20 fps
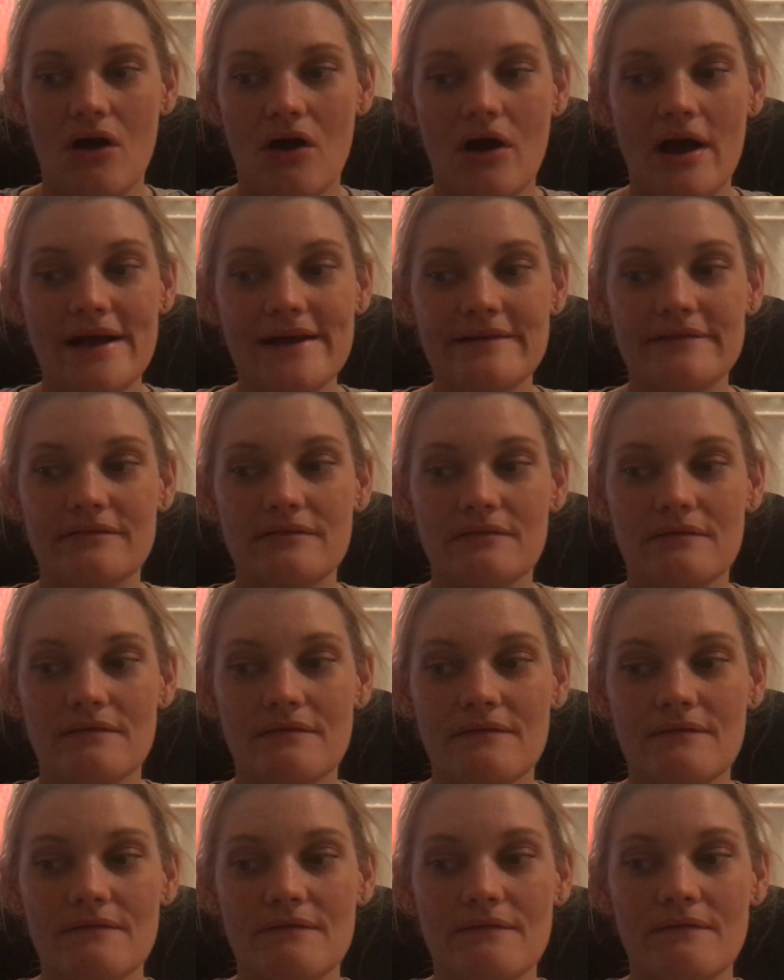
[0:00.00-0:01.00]
I
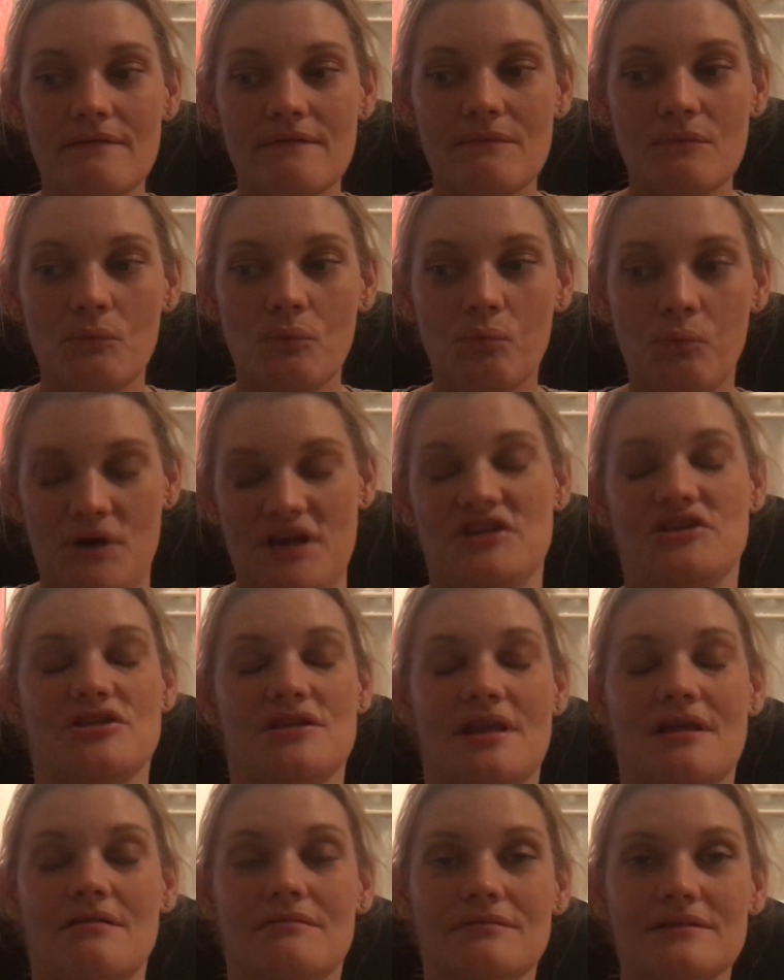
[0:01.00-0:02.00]
wish
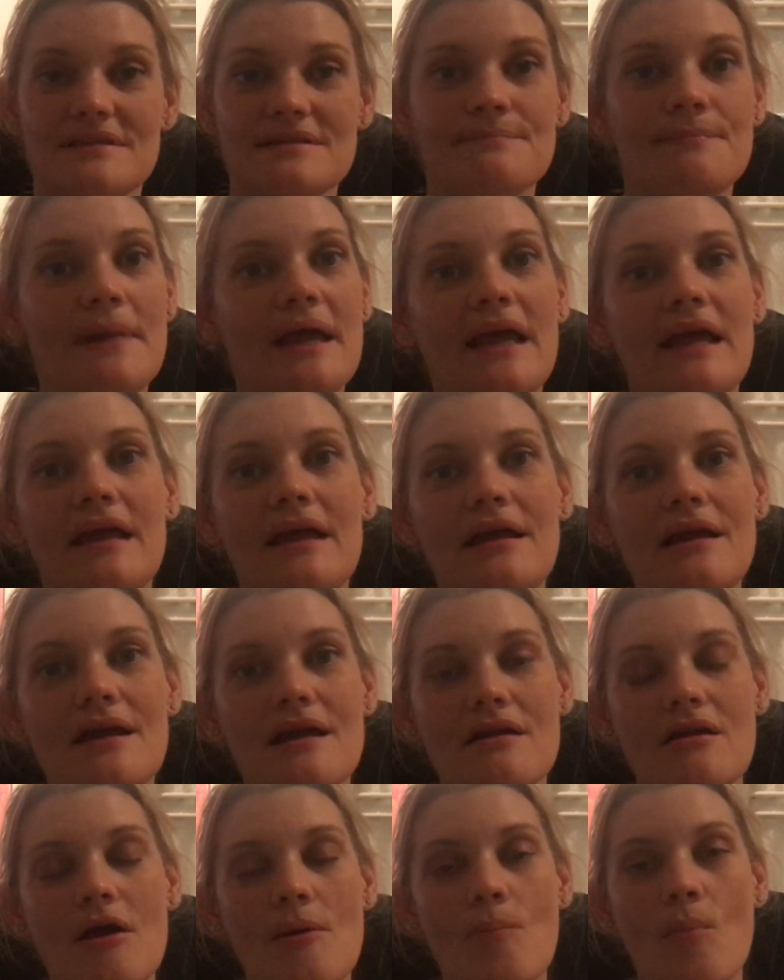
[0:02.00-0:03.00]
that it was me,
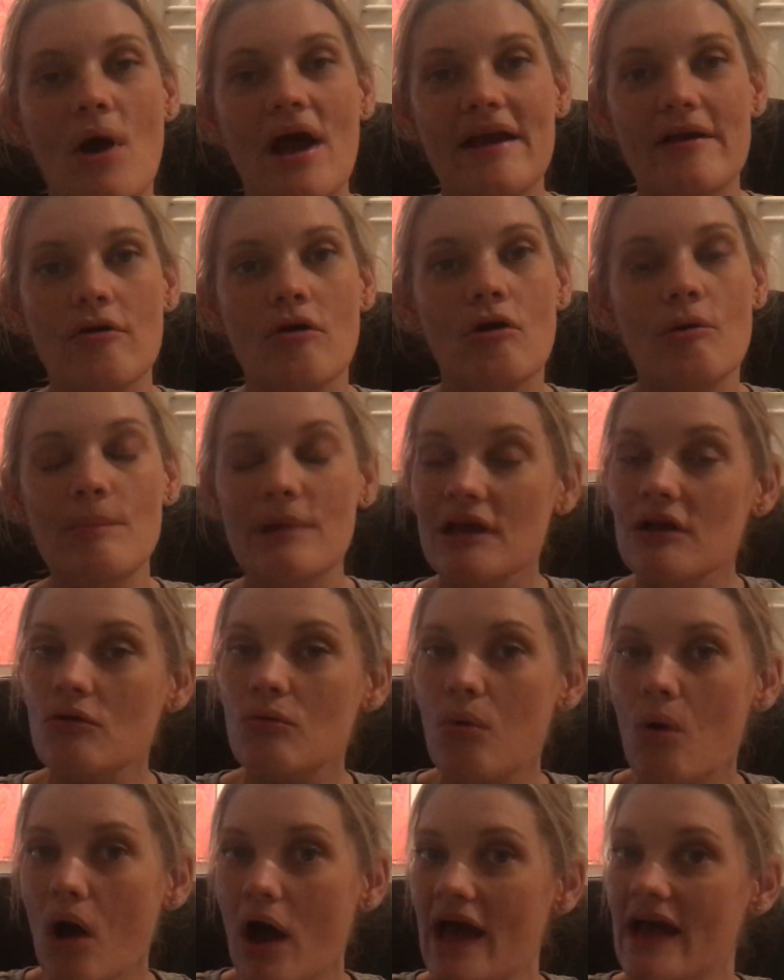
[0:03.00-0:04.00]
and I might go a bit
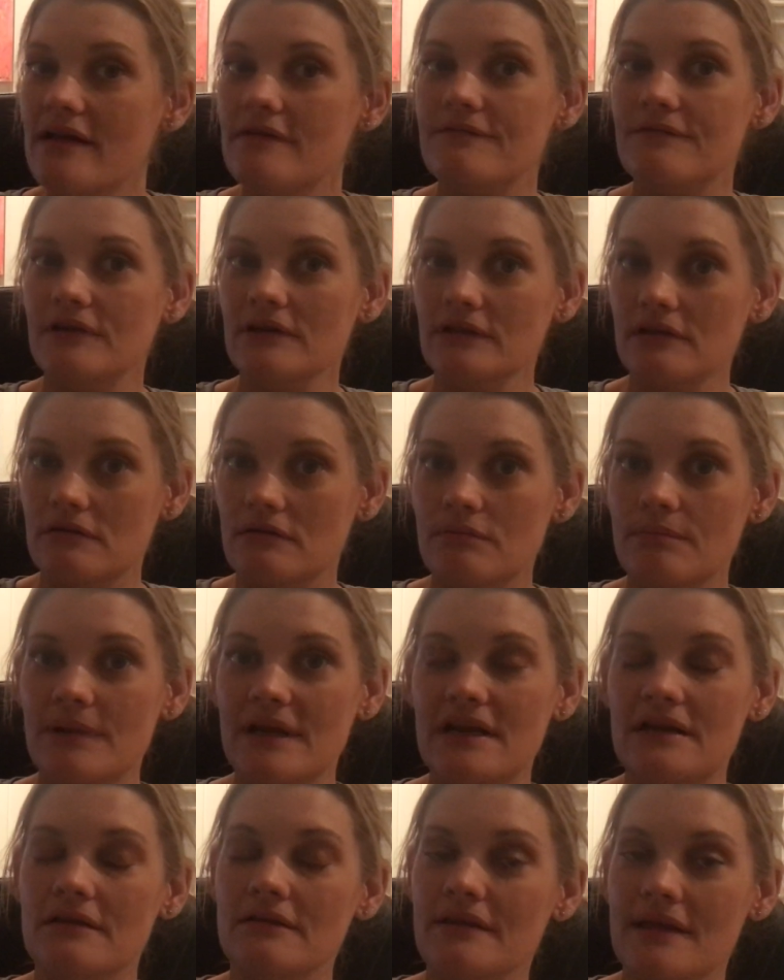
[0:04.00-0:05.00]
quiet for a little
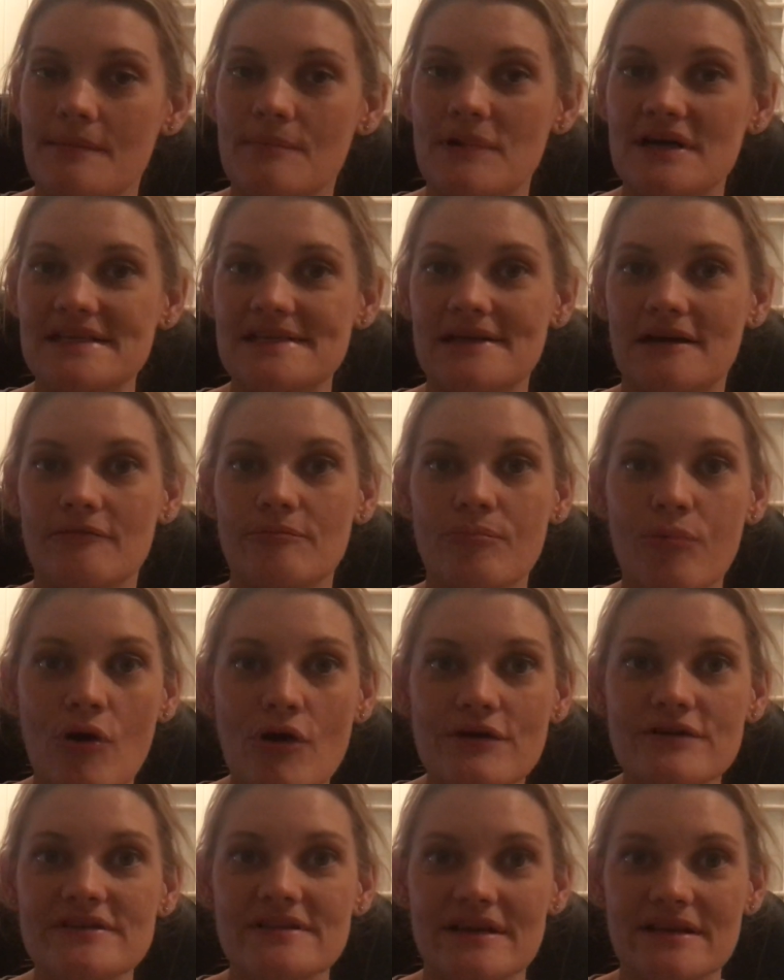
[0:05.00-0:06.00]
bit and let myself
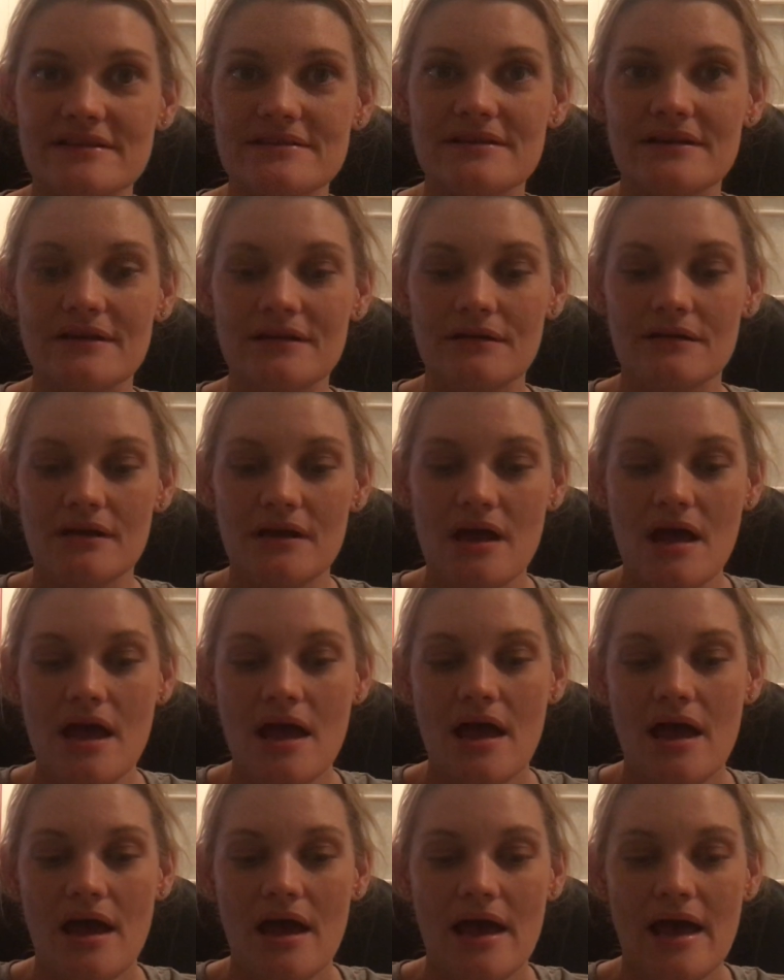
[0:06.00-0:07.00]
process it.
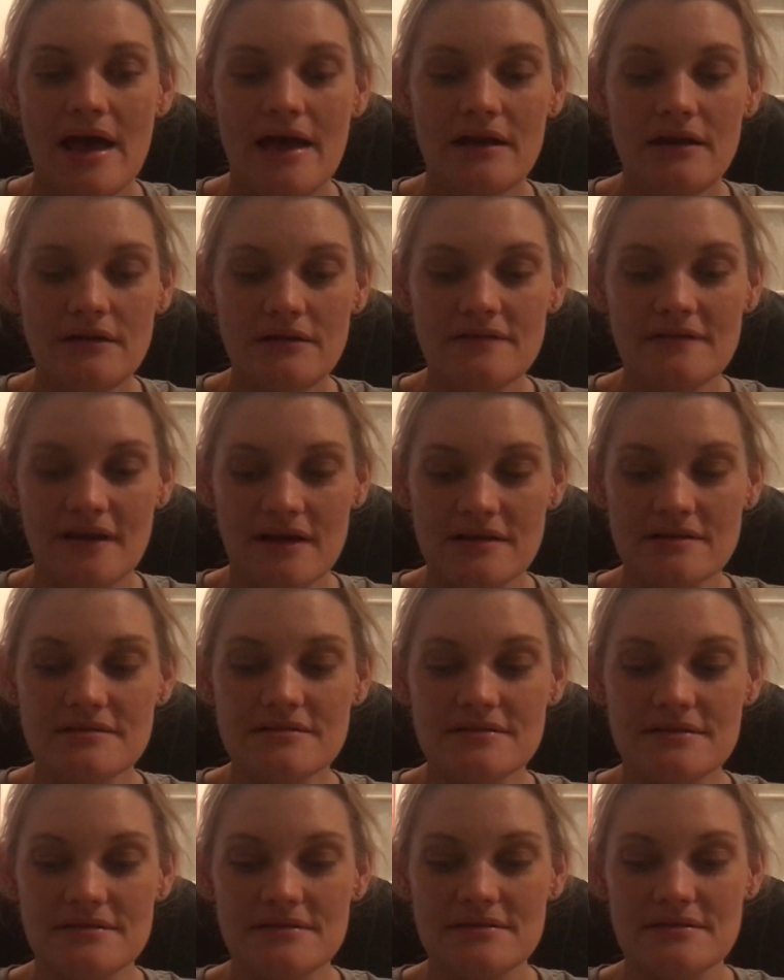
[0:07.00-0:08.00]
And it
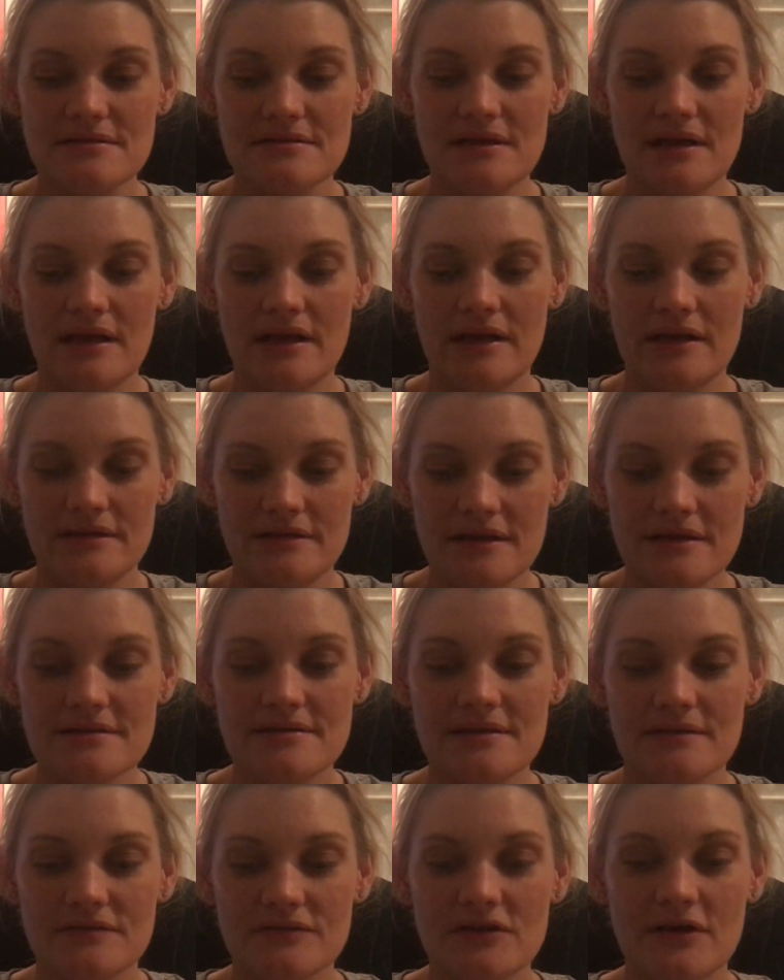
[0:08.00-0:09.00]
does
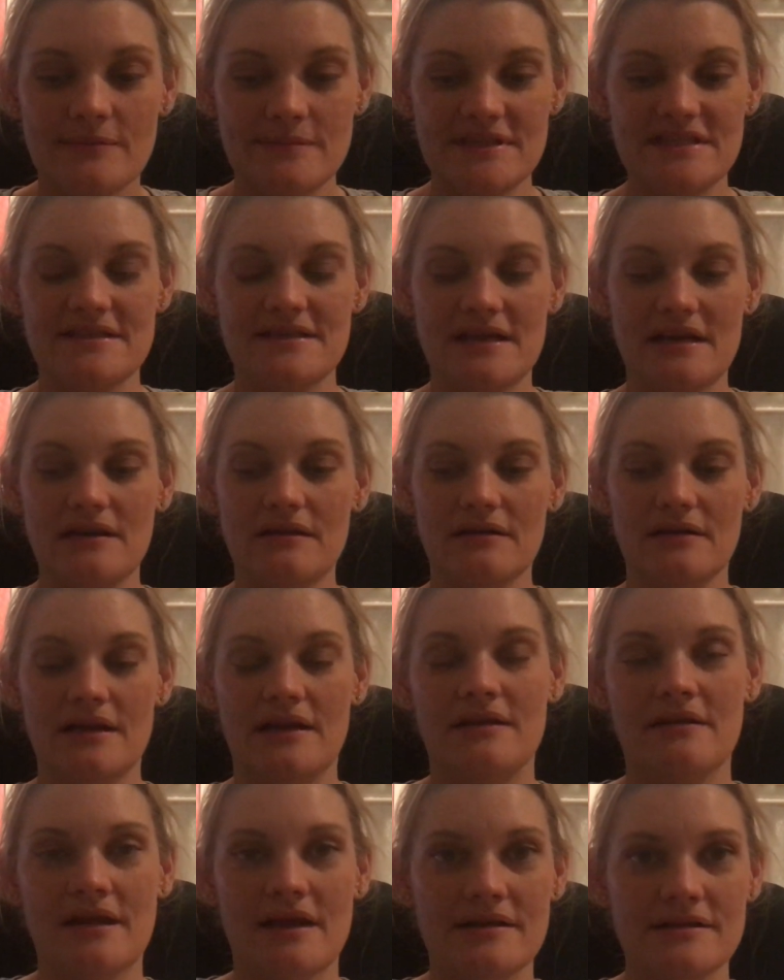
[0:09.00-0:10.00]
sometimes sit
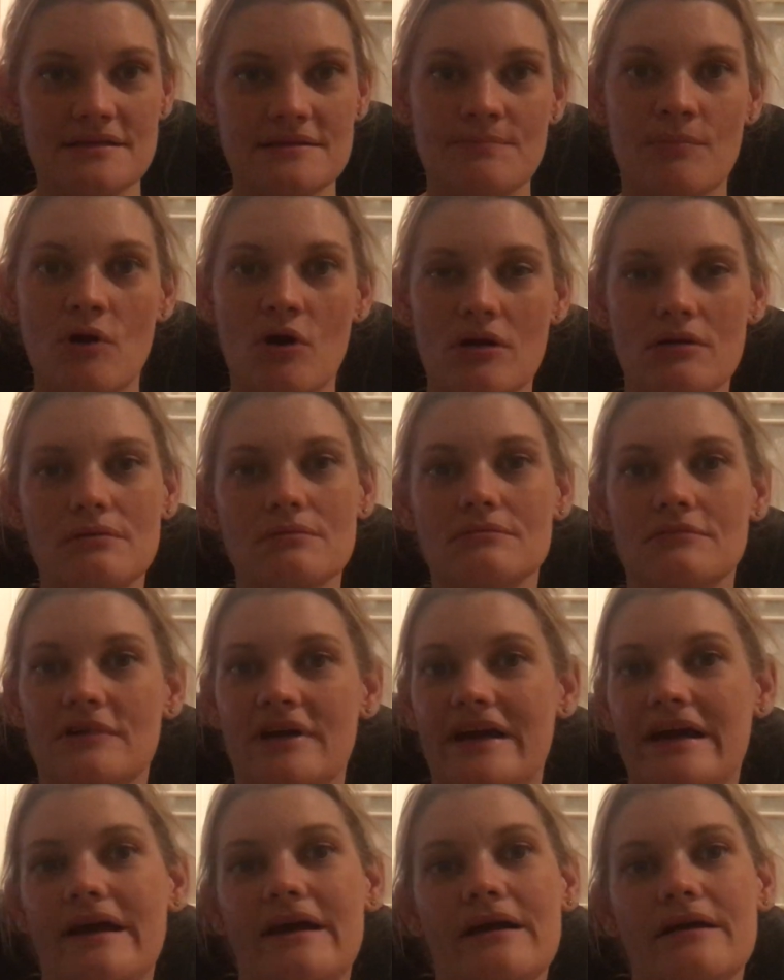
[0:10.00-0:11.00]
in that spot
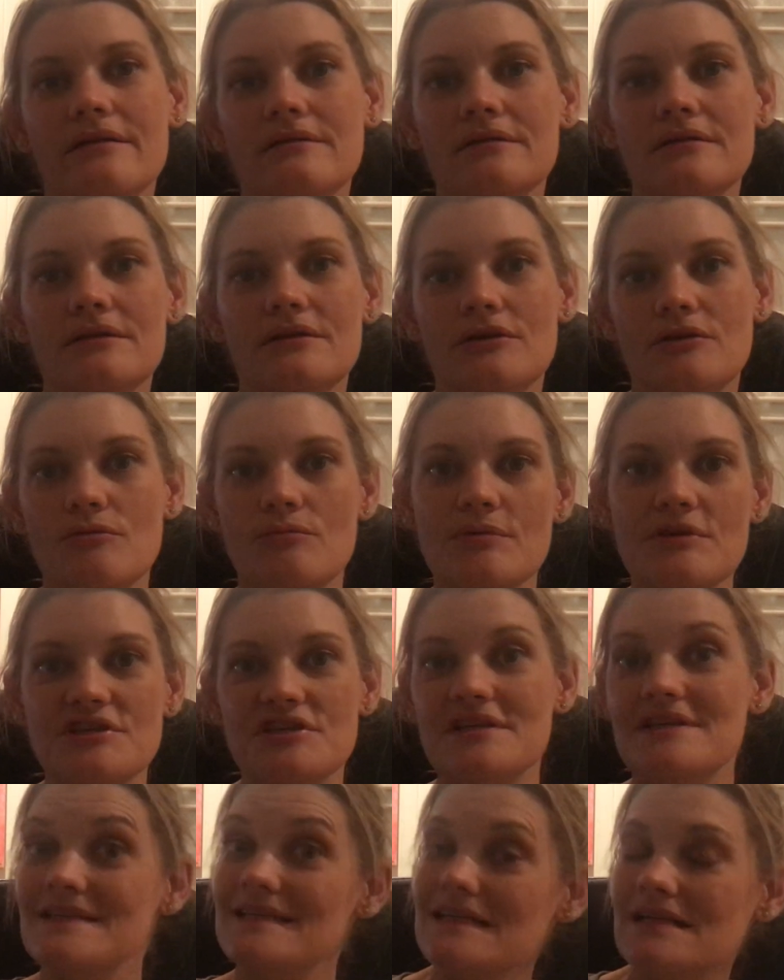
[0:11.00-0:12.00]
where you
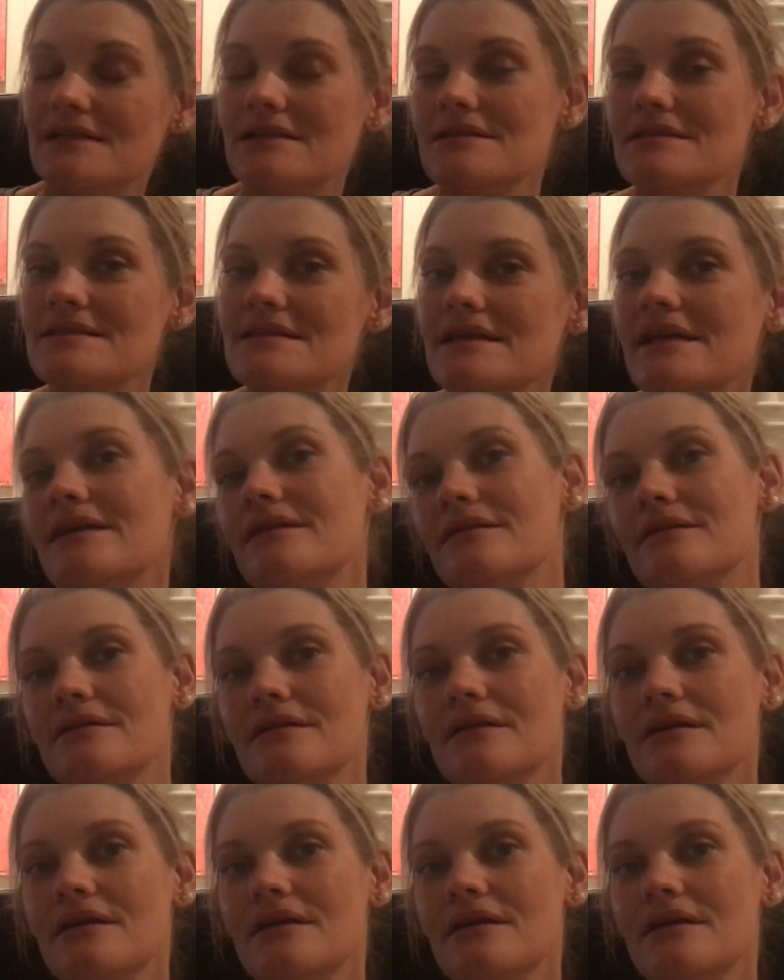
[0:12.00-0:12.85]
wish it didn't sit,